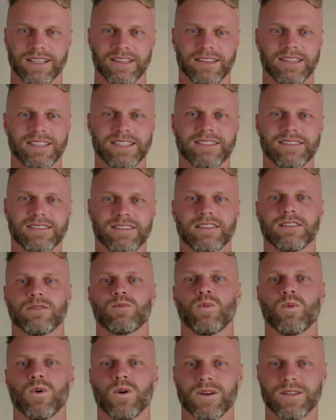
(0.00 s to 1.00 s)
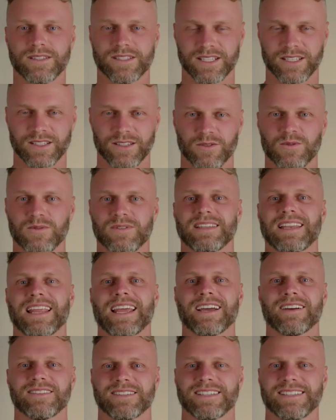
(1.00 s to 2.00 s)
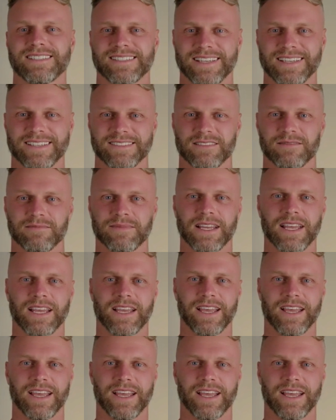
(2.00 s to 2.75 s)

listen to the words she uses and how she says them,